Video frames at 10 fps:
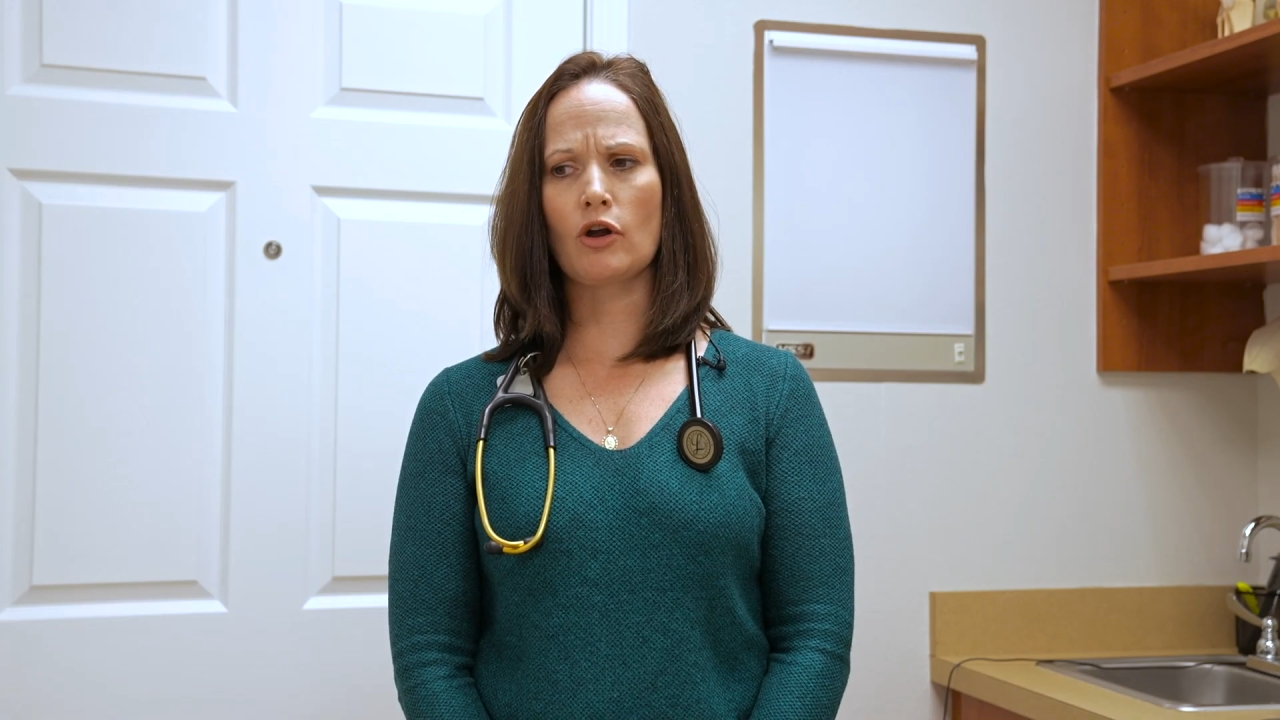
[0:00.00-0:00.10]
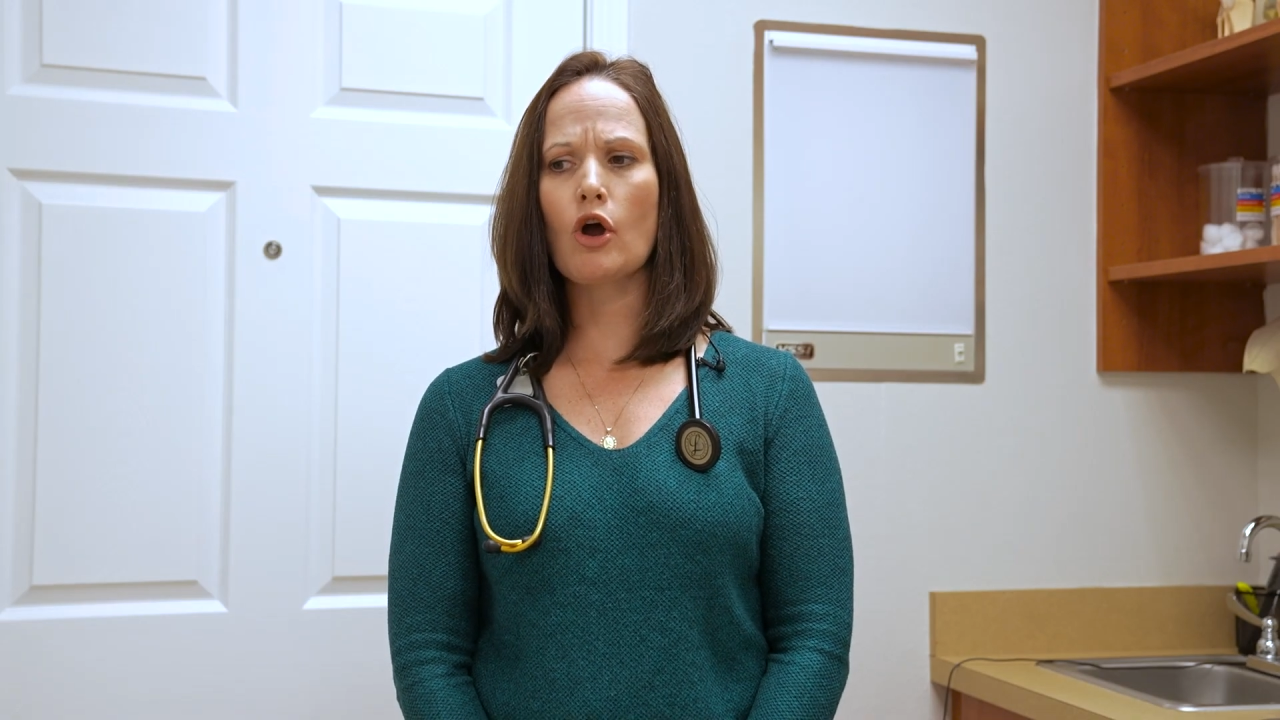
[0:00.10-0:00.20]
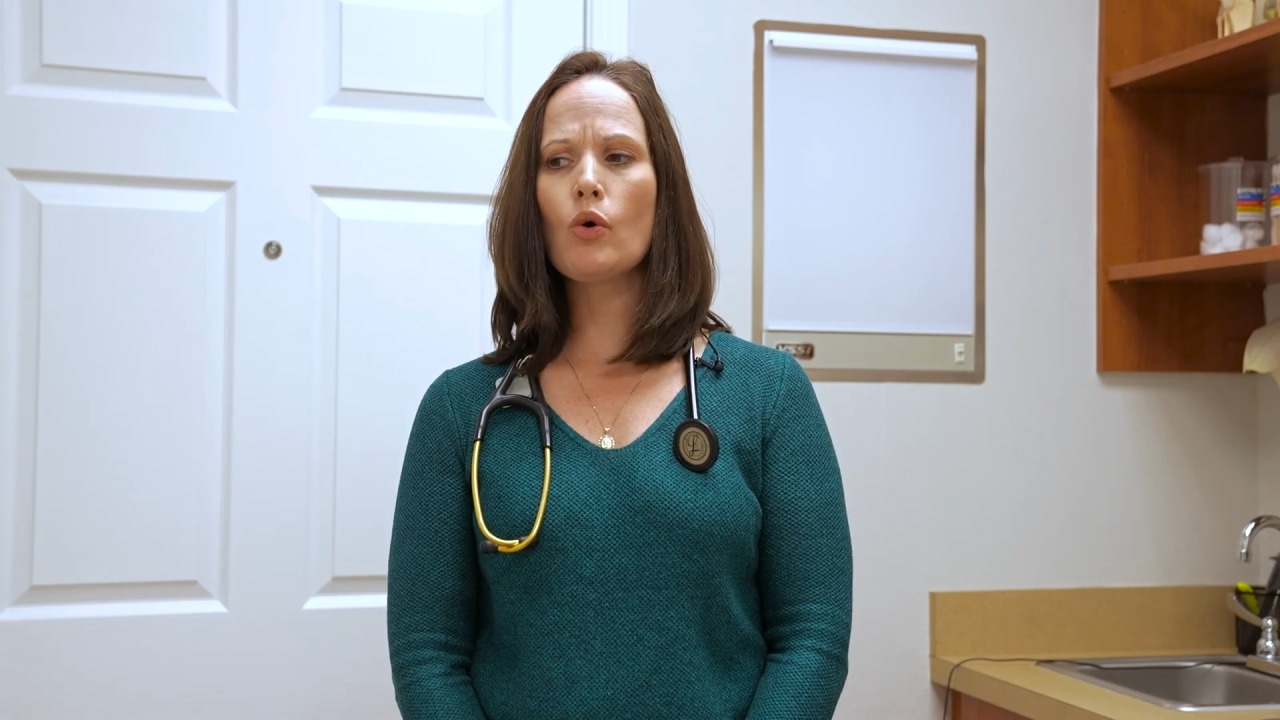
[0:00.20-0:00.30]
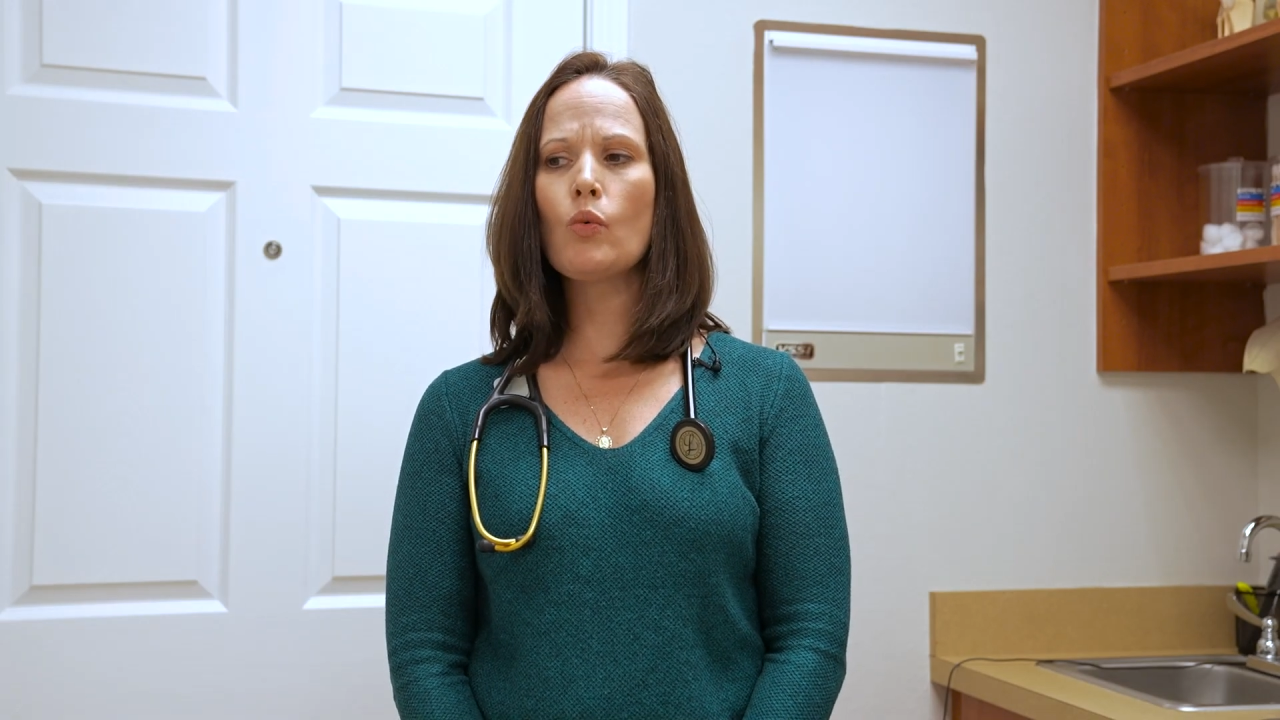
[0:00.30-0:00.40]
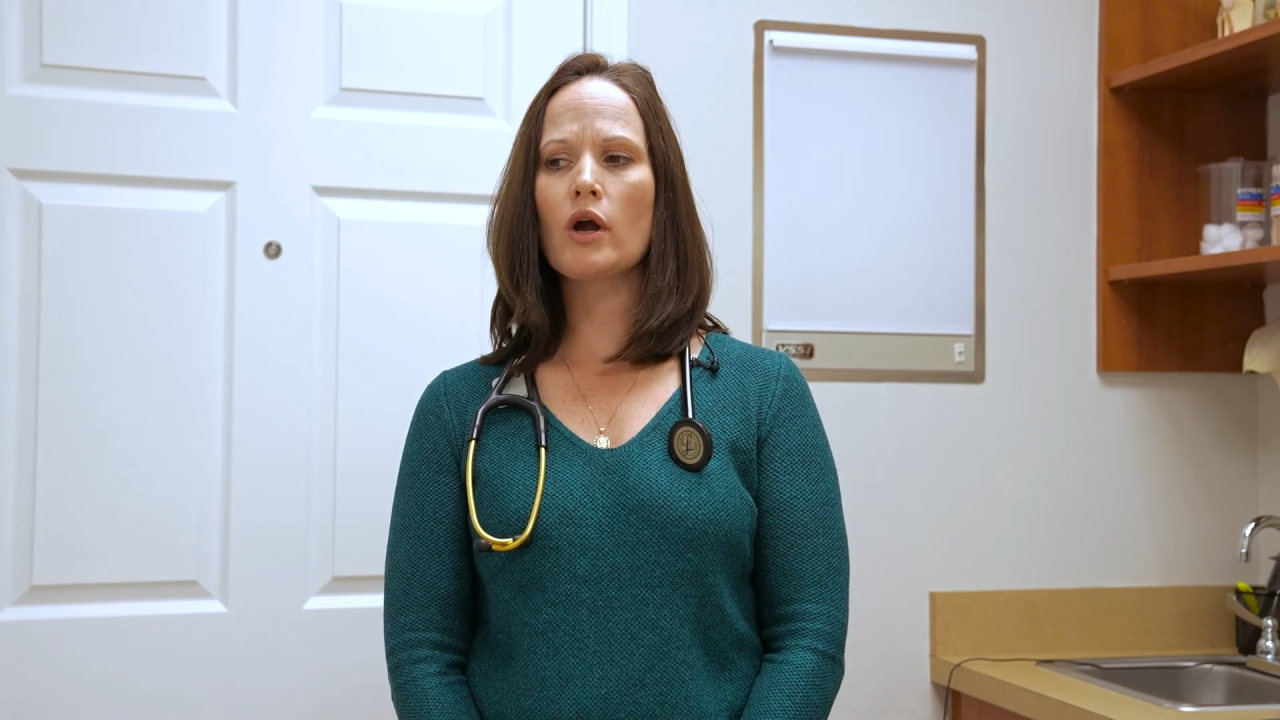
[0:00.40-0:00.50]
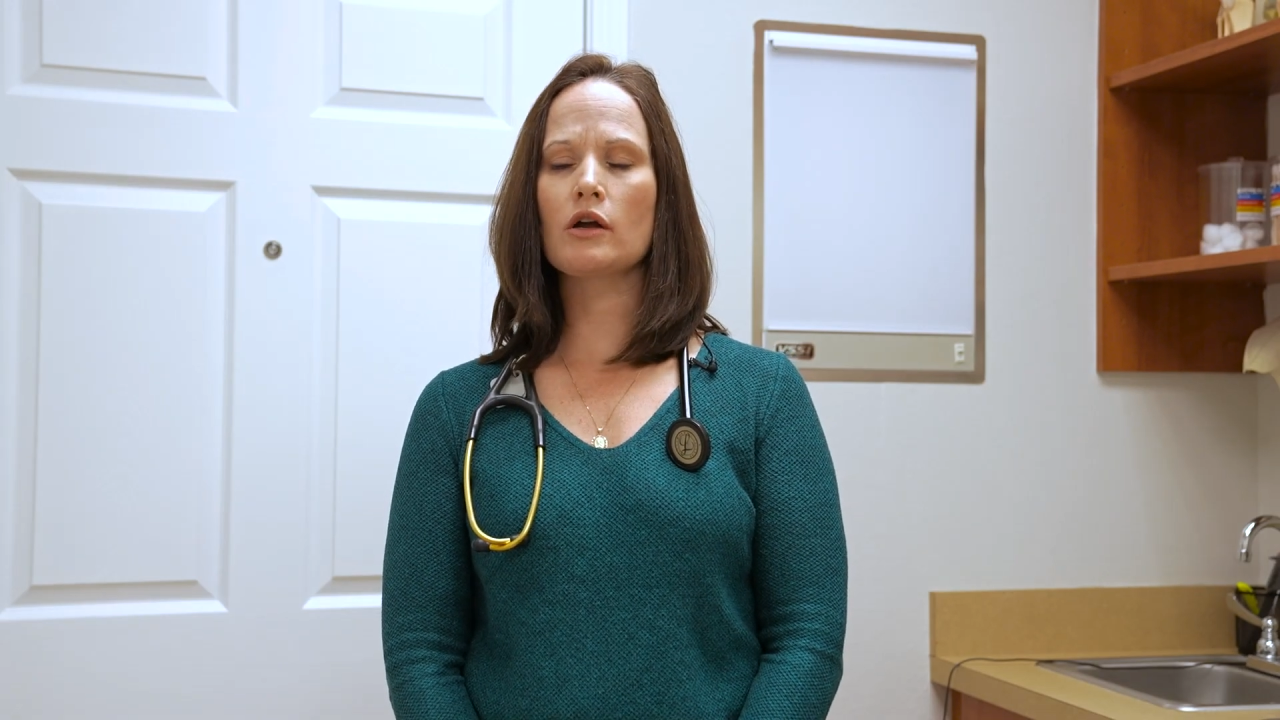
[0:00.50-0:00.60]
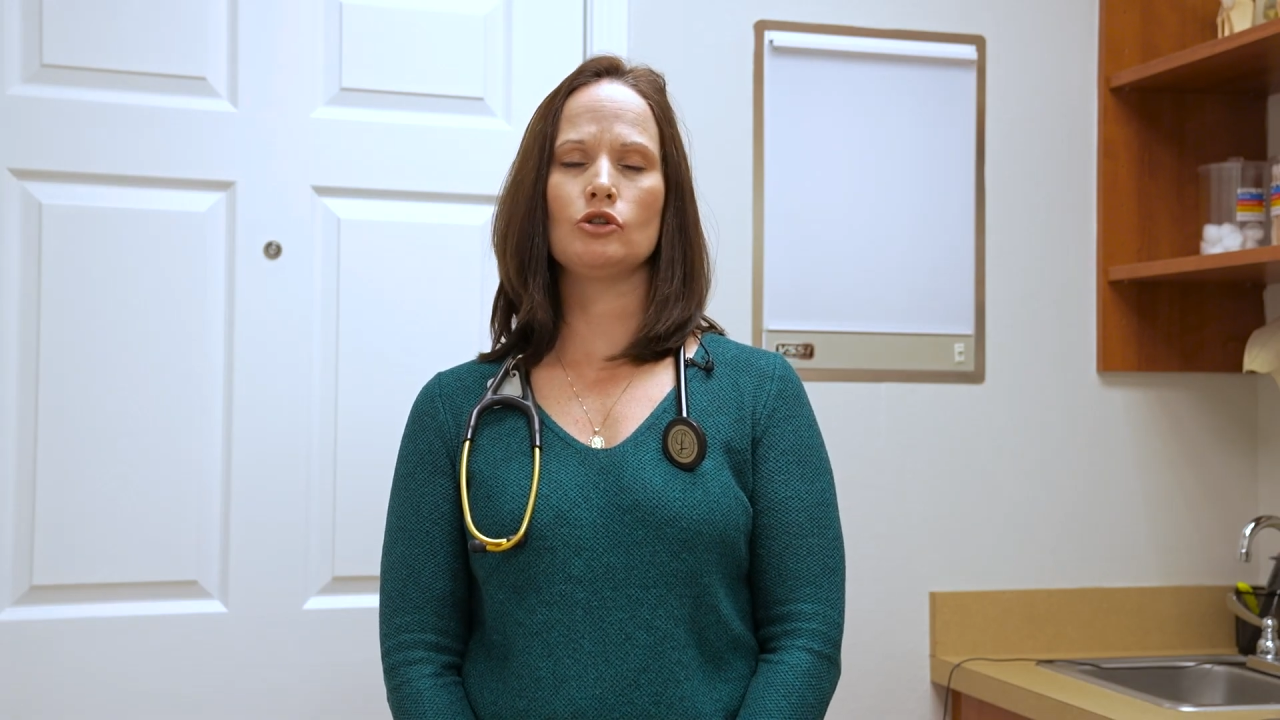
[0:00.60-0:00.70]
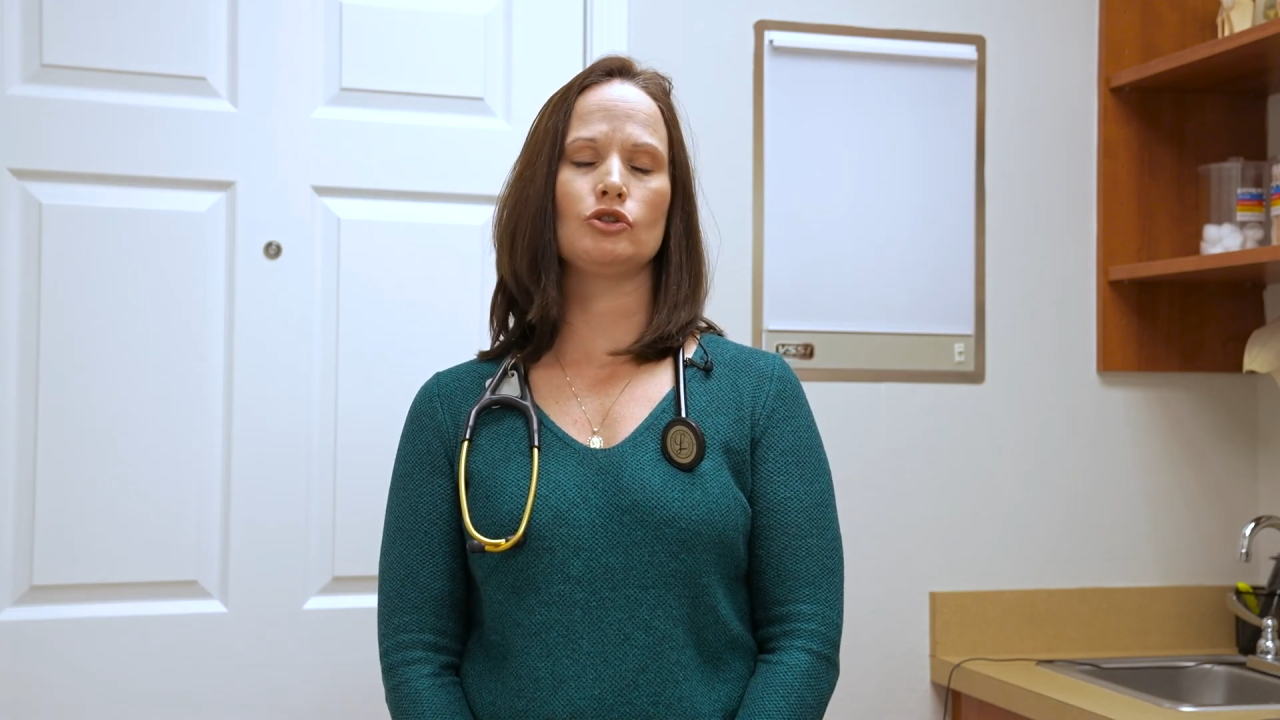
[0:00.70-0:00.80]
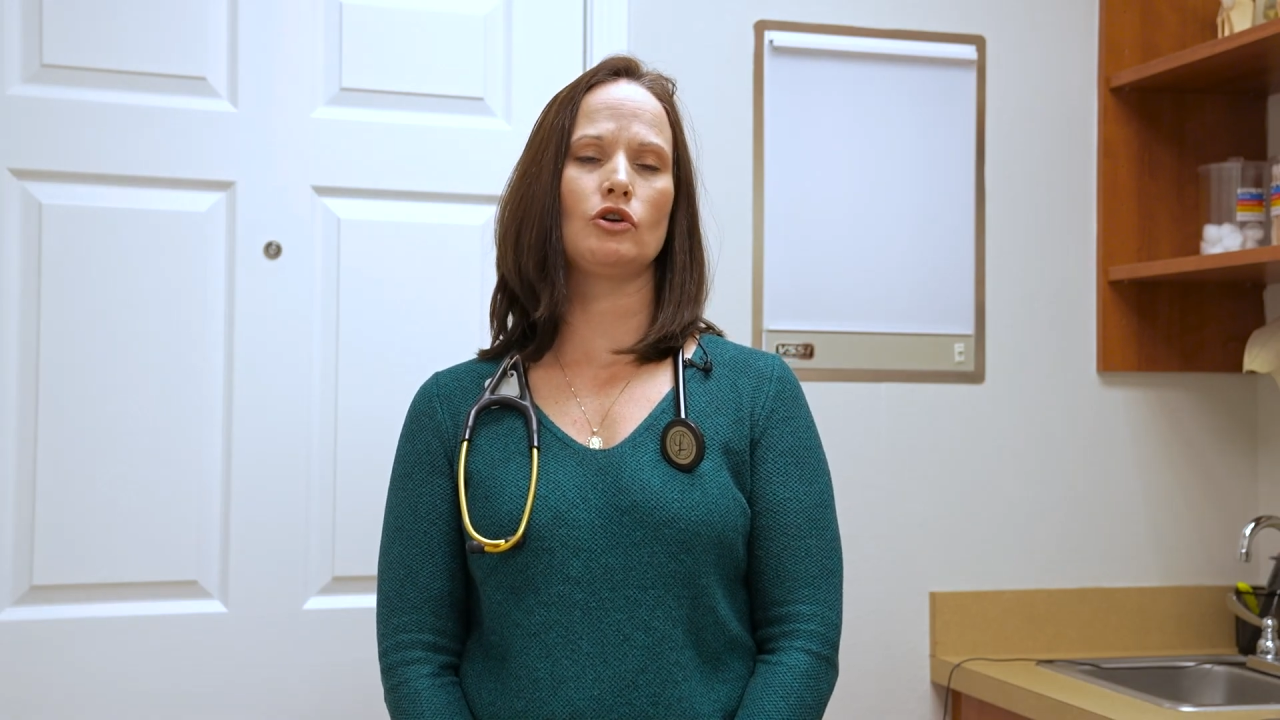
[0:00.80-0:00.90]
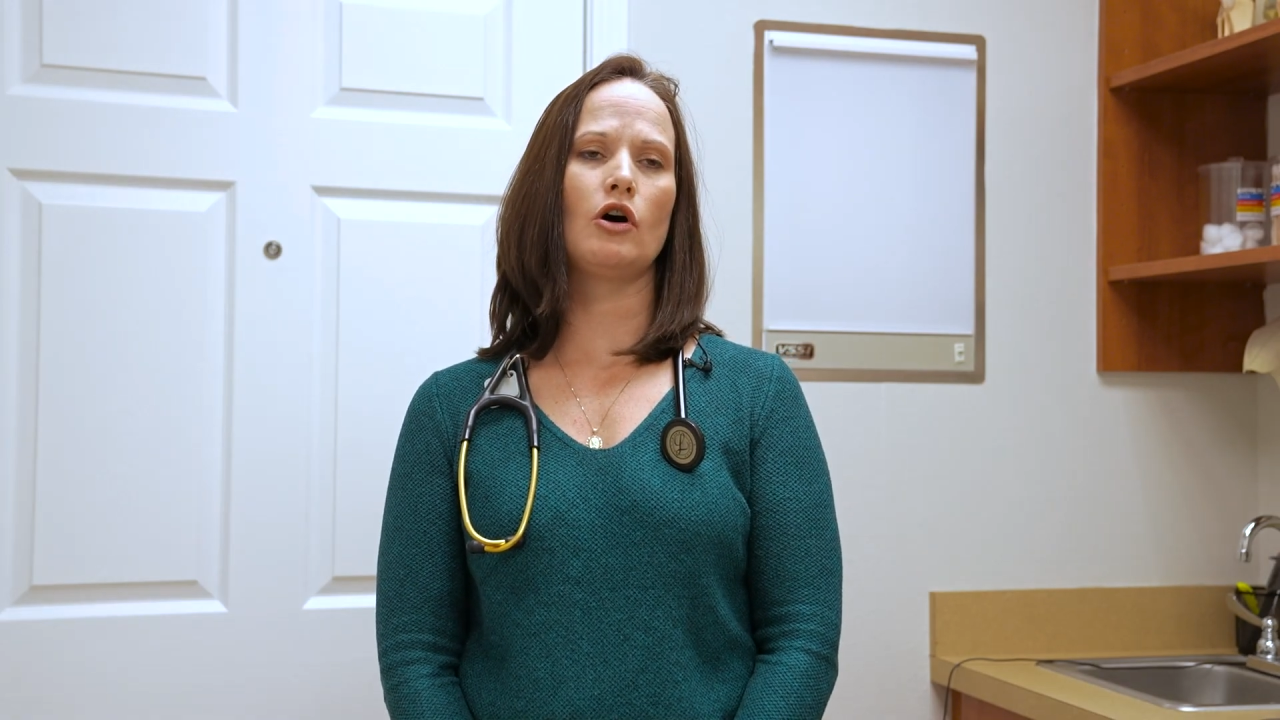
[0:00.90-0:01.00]

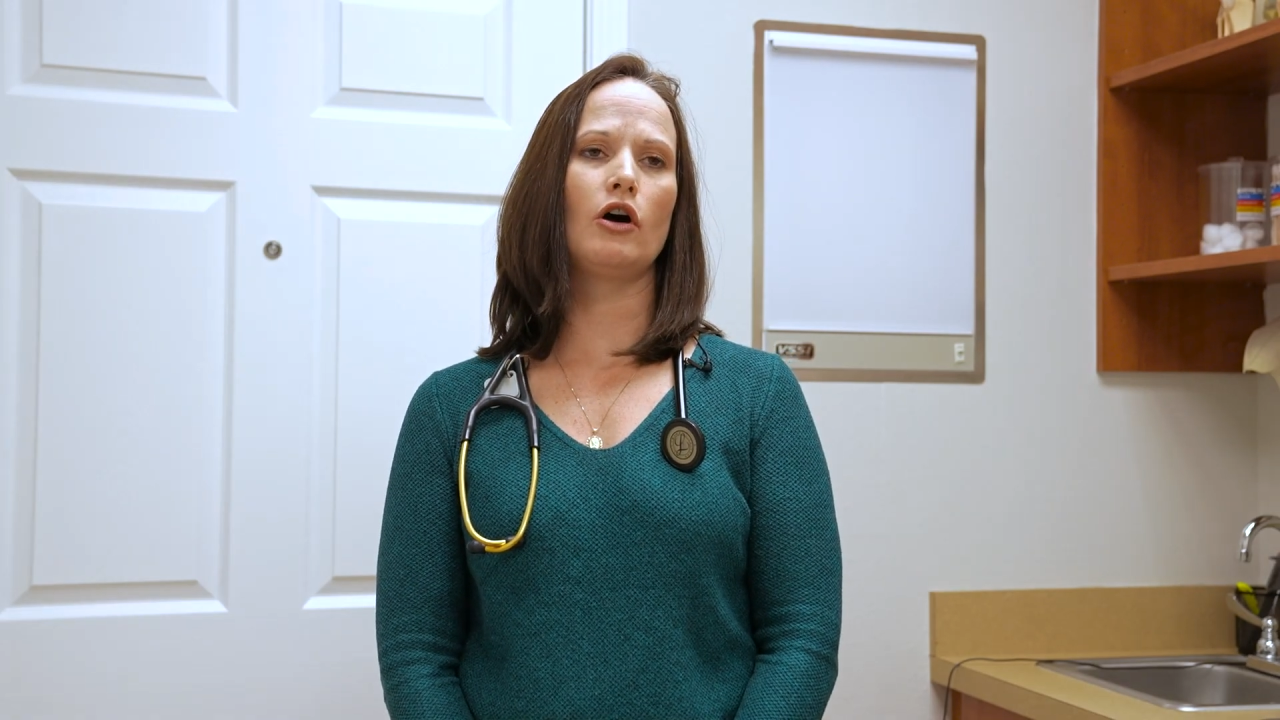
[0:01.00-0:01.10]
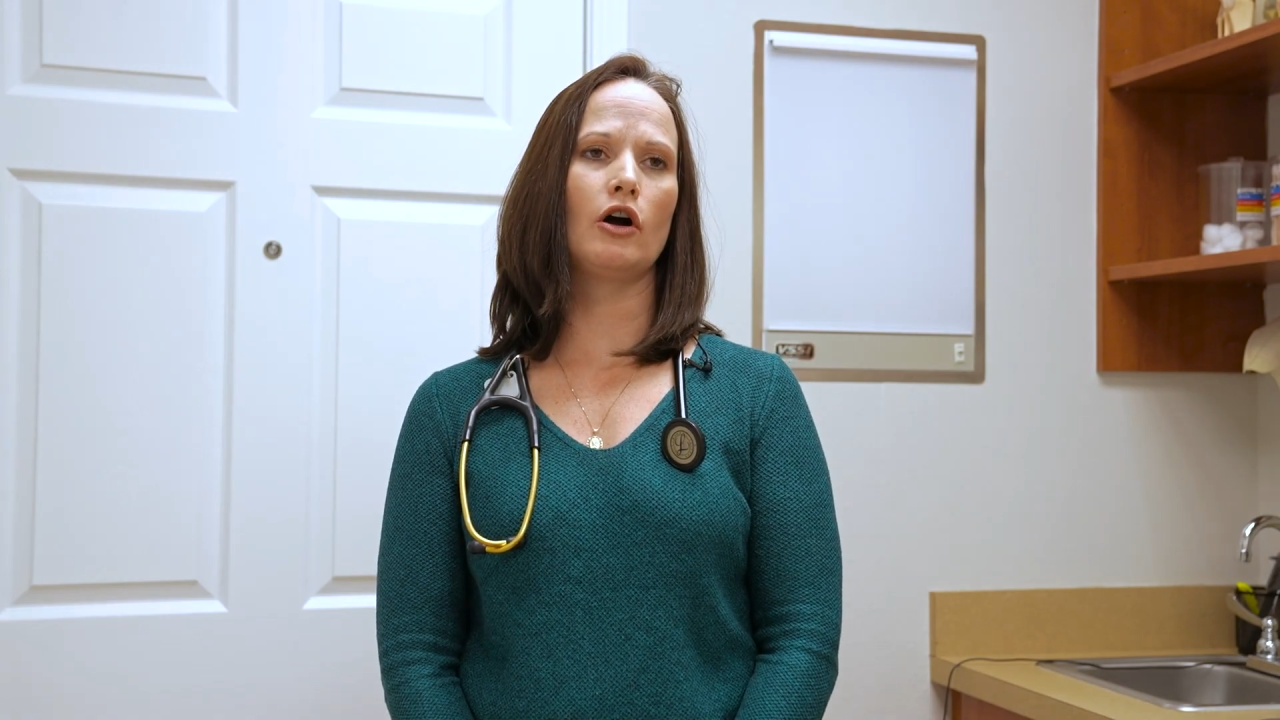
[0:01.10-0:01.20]
coworkers